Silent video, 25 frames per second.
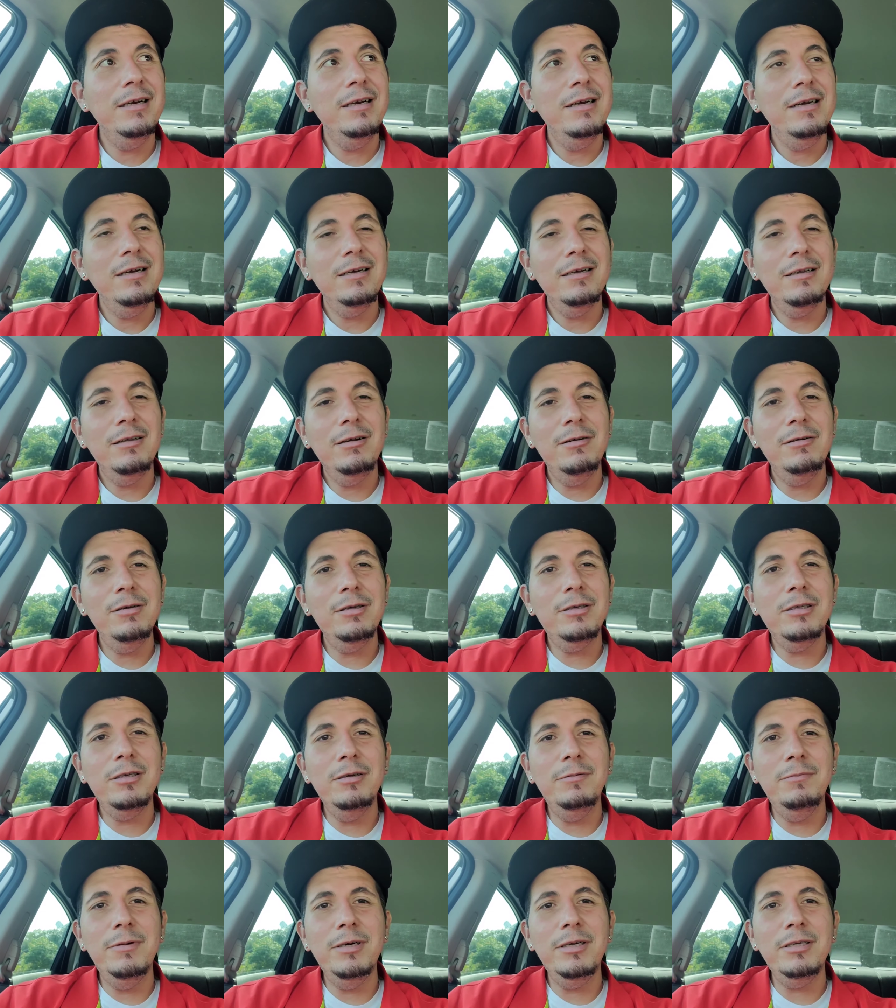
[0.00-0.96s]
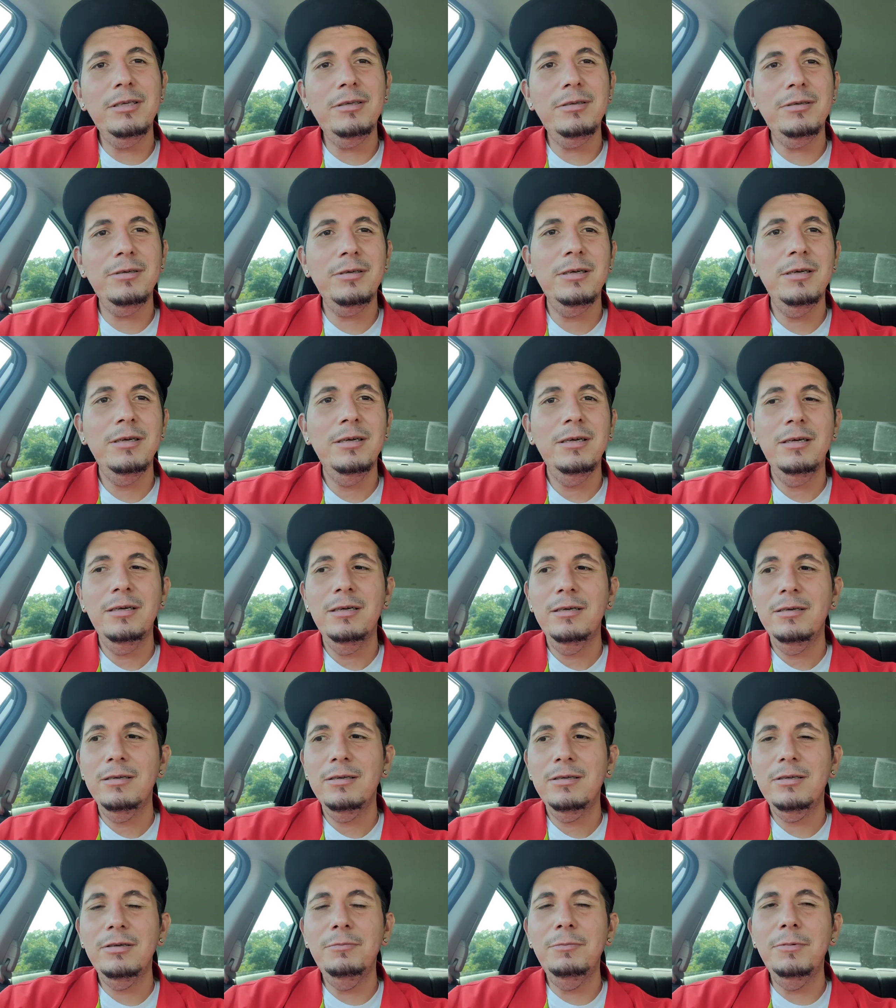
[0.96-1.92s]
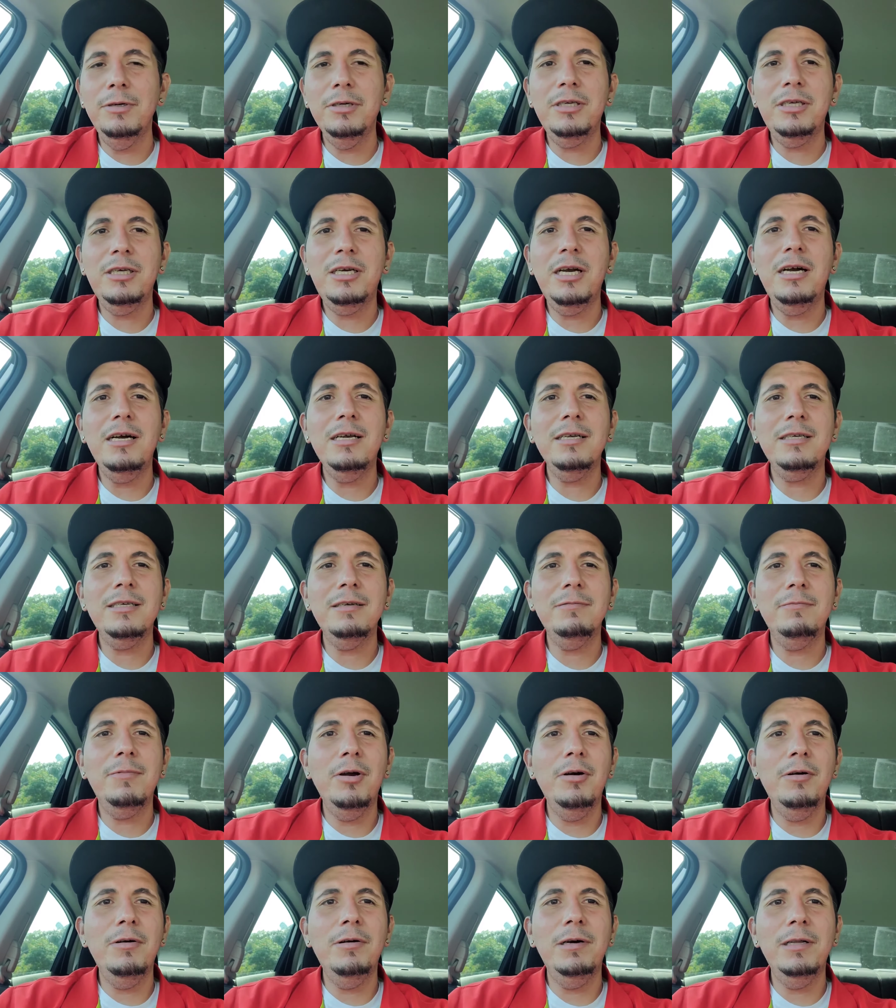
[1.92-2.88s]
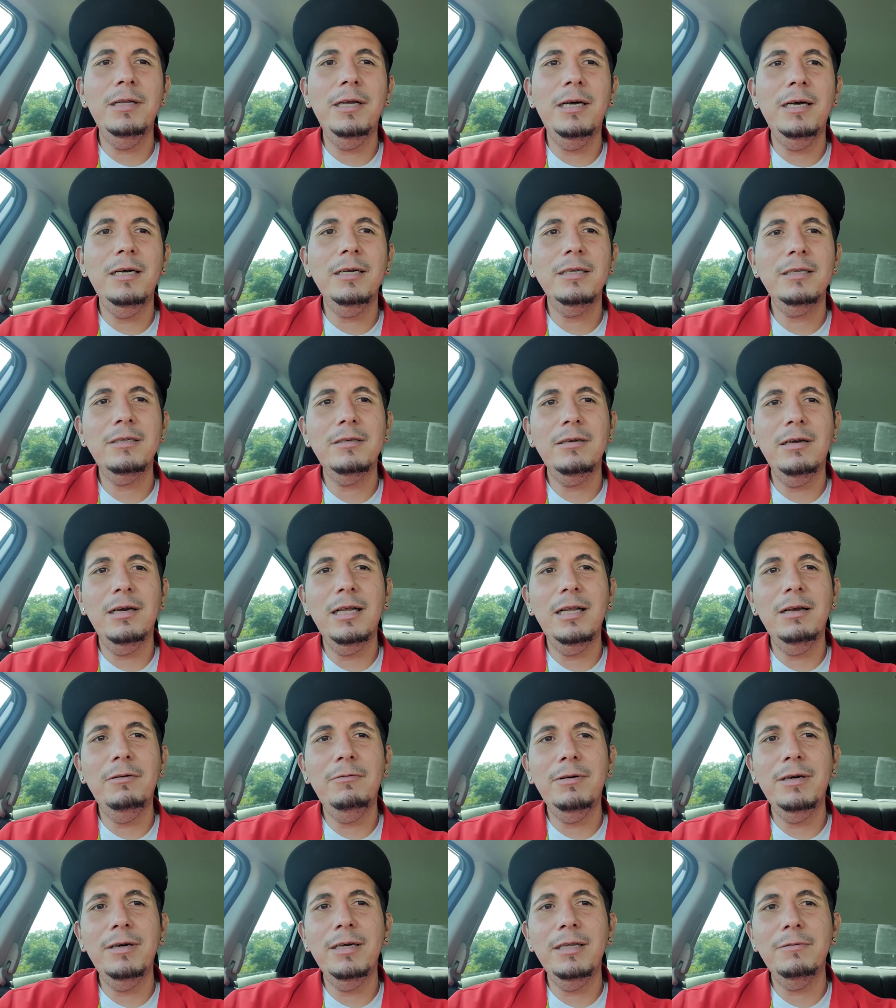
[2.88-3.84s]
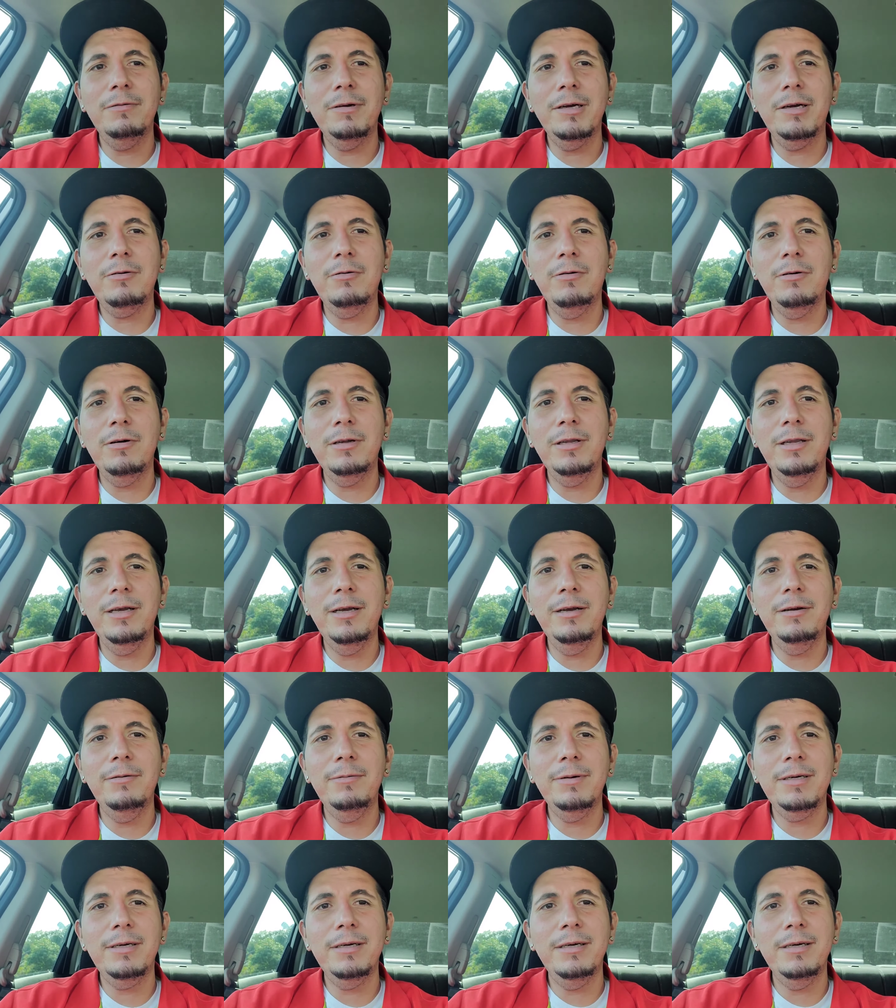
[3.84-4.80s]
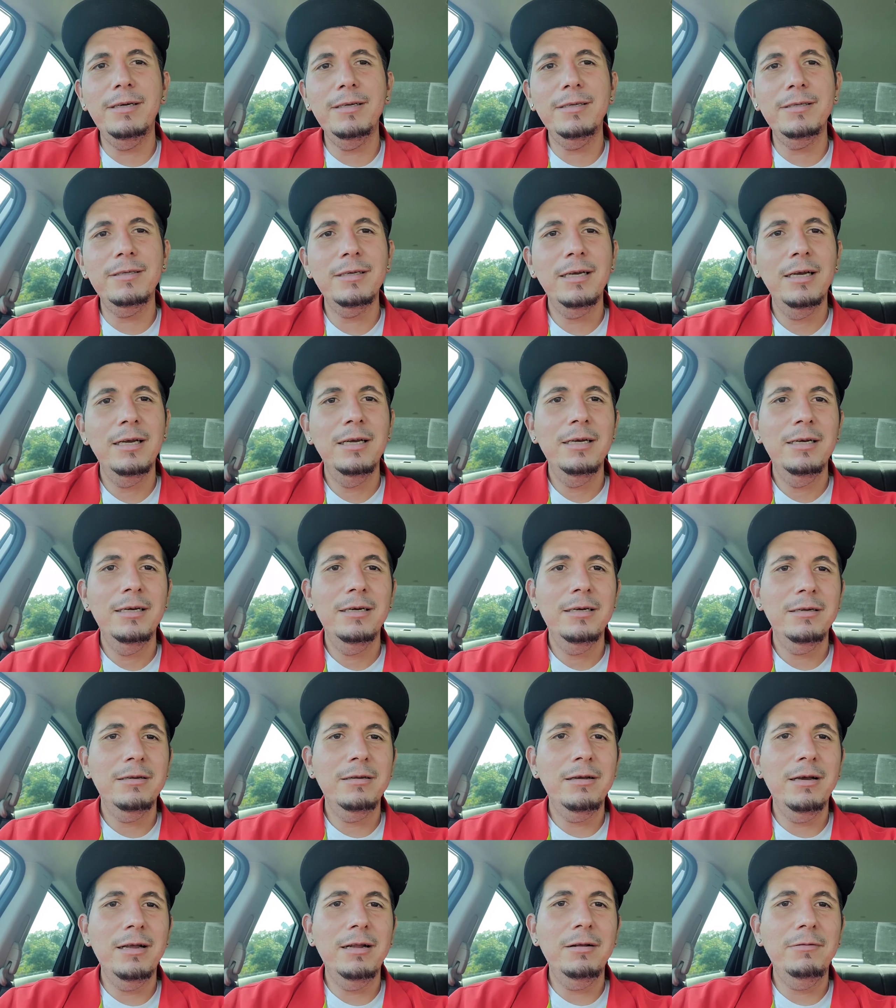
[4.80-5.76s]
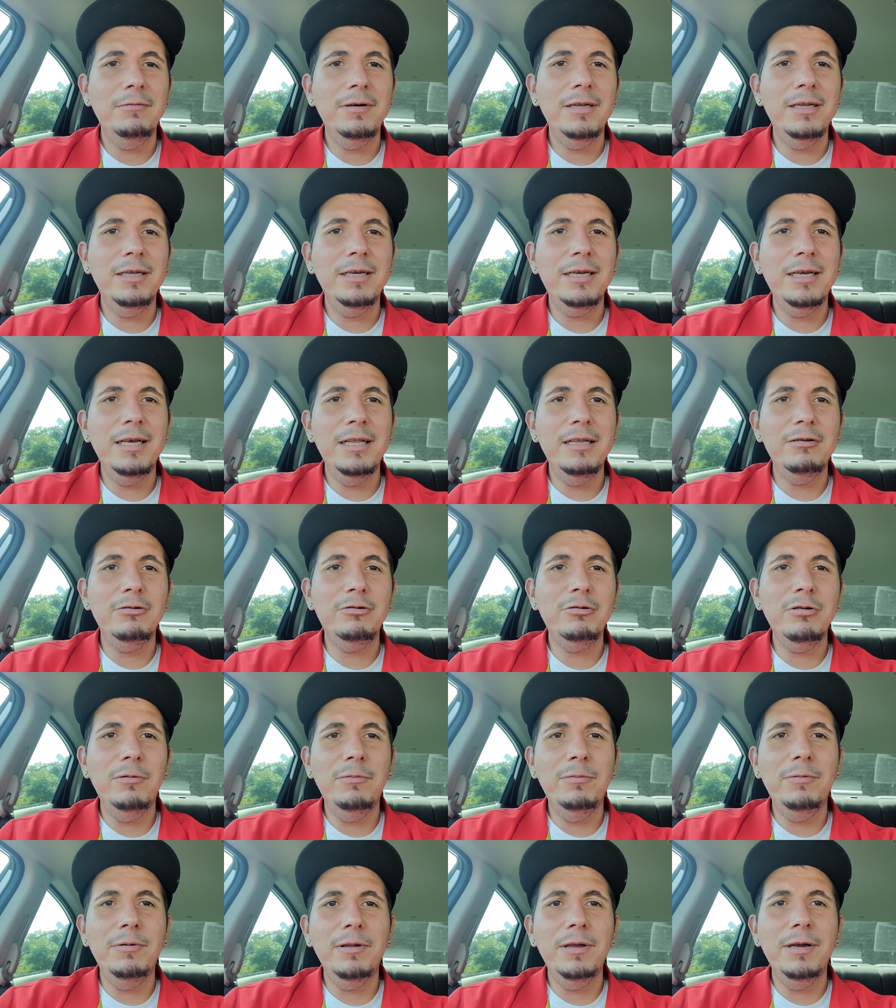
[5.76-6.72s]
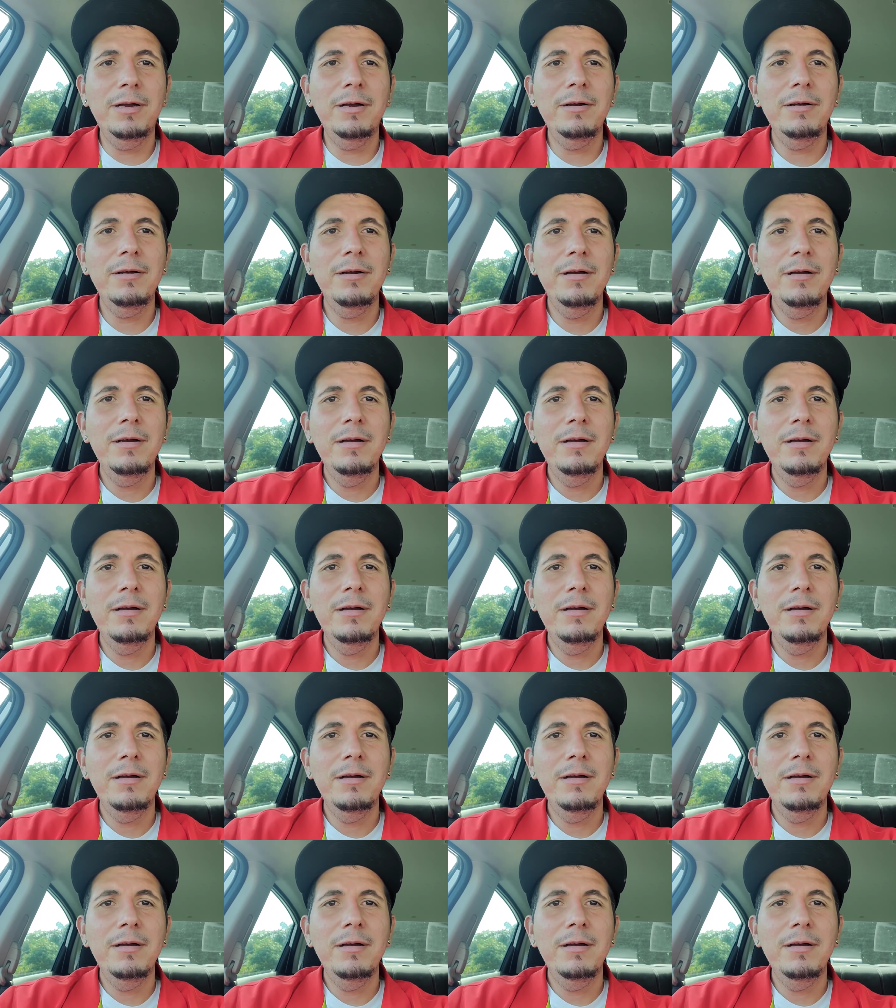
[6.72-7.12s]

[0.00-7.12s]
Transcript: You know, it was too much, too much gossip going on, so I don't want to record there because no, I don't want to get in trouble there.